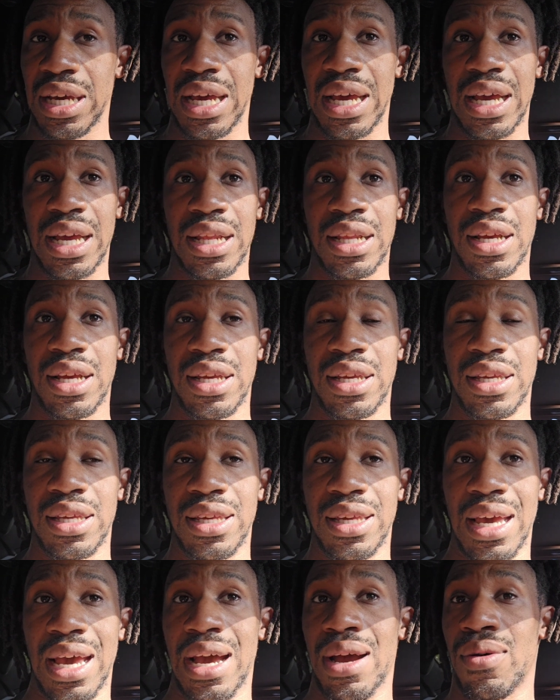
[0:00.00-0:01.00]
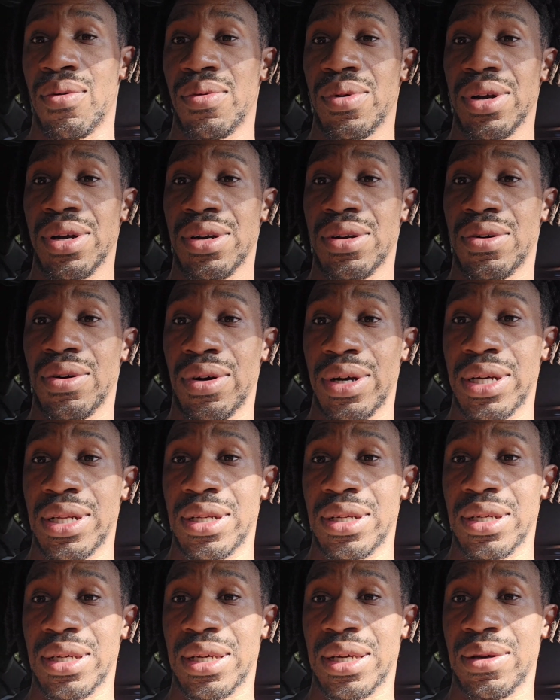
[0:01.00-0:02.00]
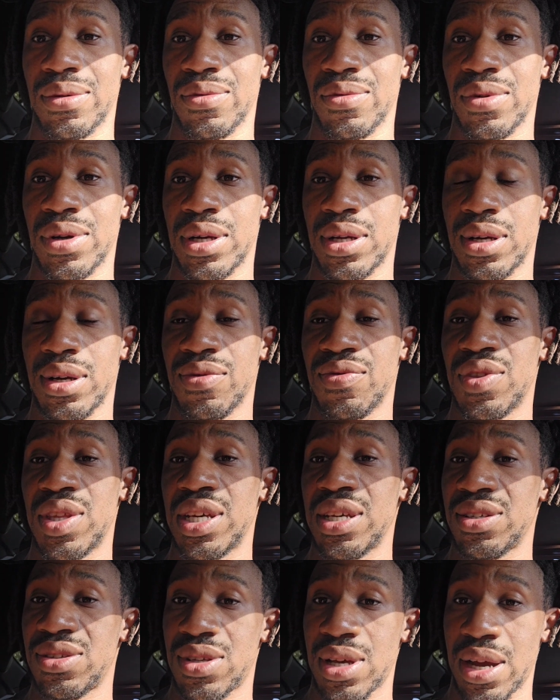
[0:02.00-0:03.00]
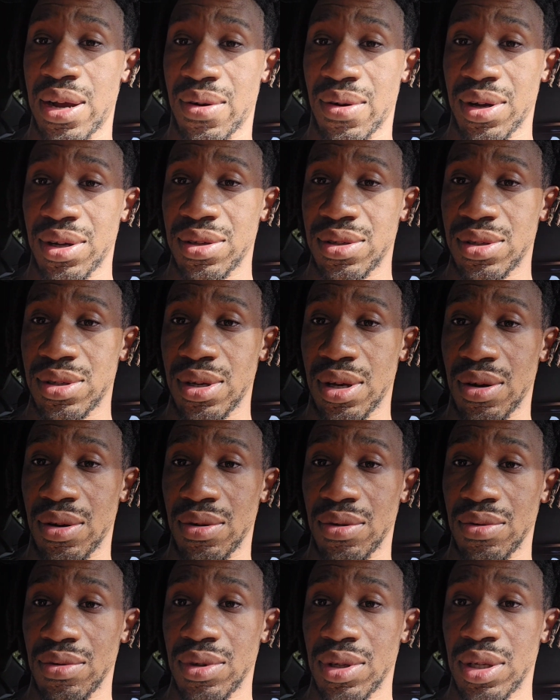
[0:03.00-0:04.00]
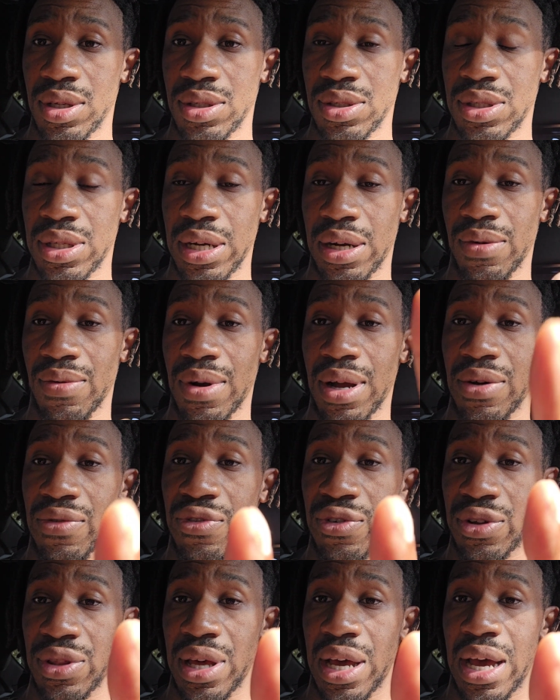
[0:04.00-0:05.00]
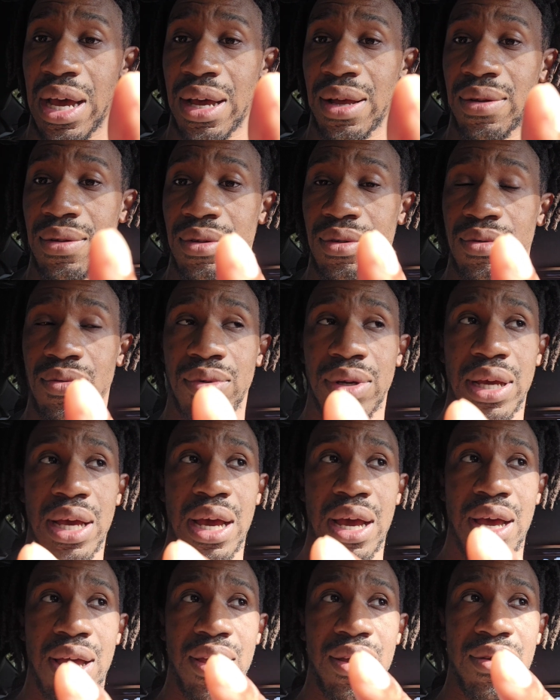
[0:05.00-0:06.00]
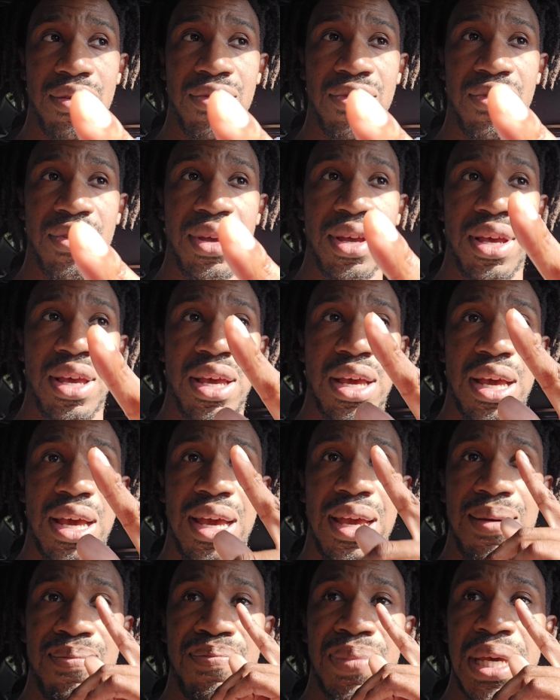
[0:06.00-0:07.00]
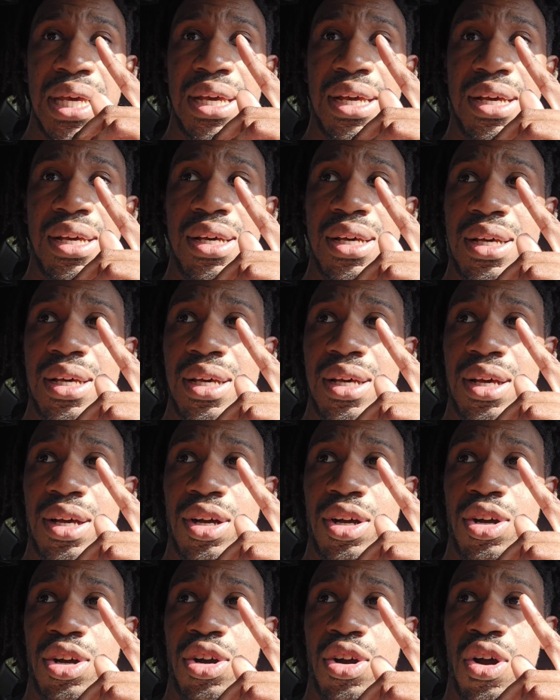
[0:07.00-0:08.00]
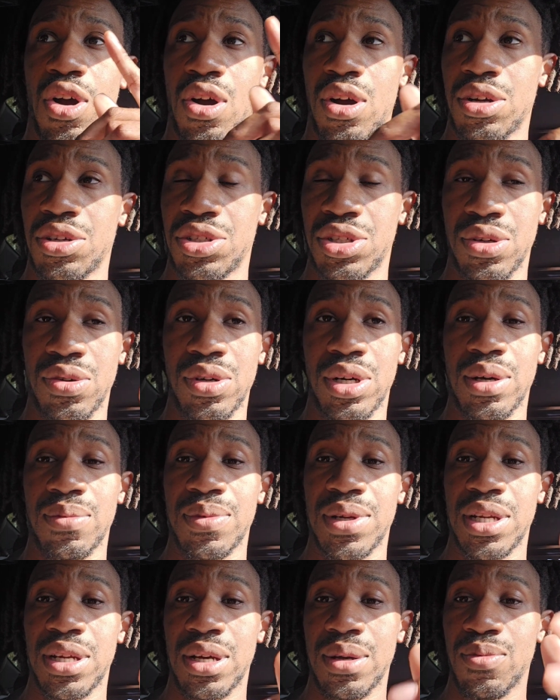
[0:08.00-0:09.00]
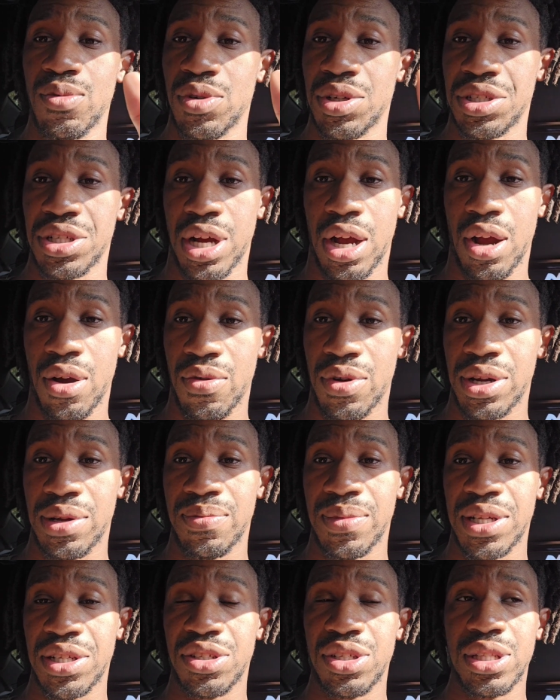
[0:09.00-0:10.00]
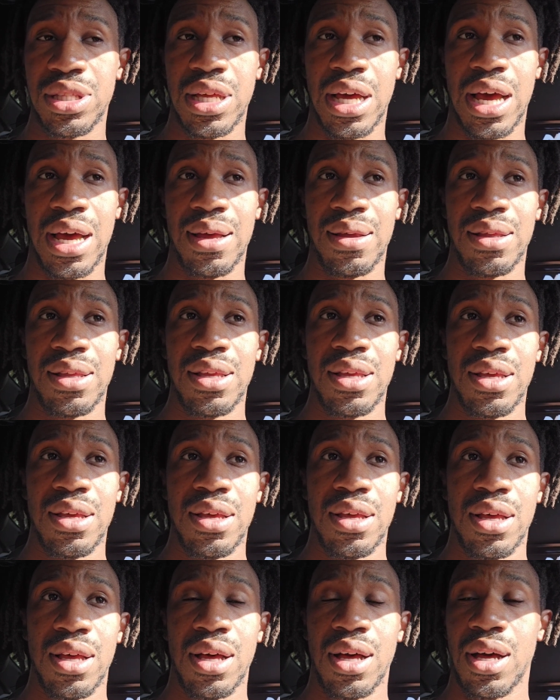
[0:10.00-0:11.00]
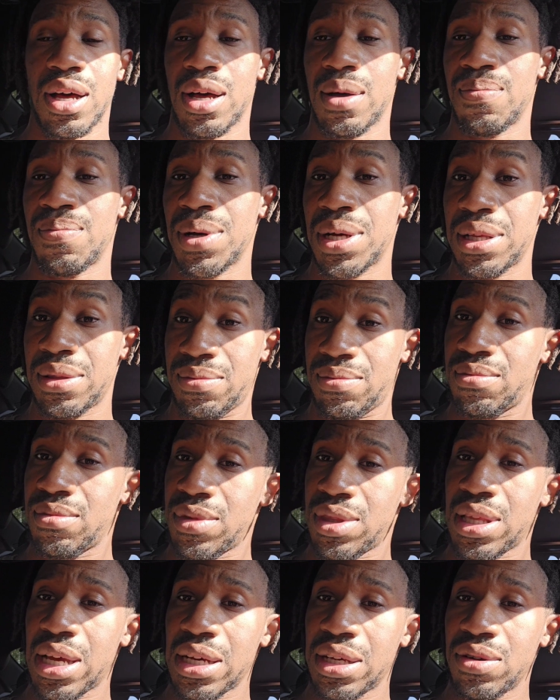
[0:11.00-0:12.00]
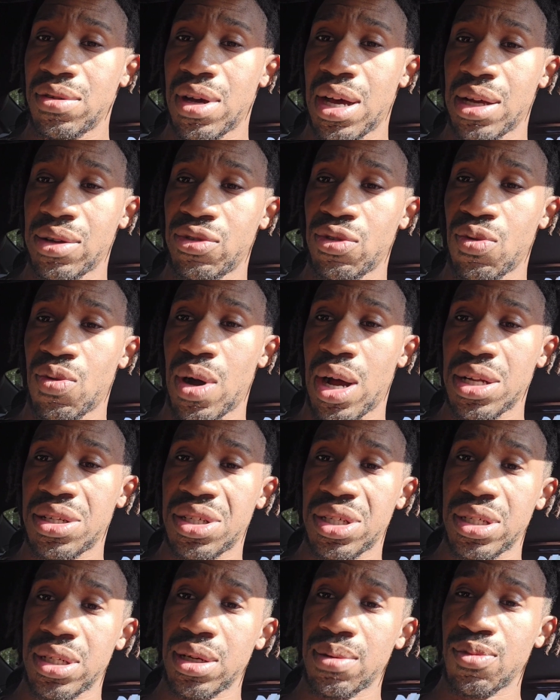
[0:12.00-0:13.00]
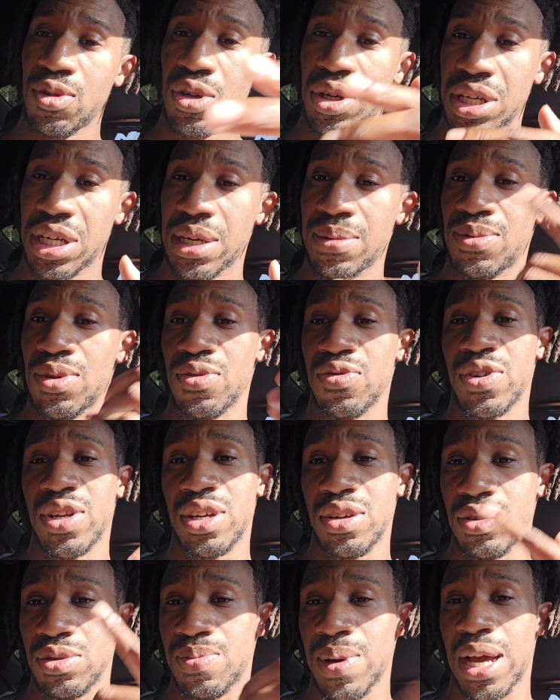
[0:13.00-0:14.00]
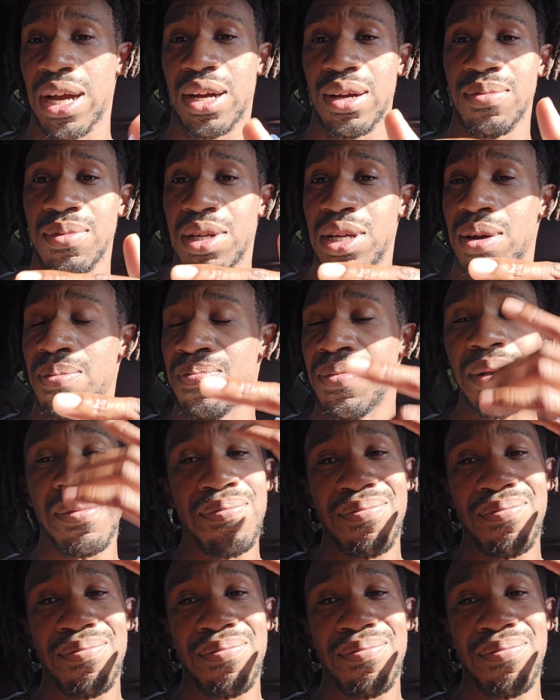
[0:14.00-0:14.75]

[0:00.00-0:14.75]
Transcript: and yeah, we're going to get rid of the Azera, so stick around for that. We have a big car show coming up, which I already mentioned that. But thank you guys for watching. I'm going to keep the videos back coming up, but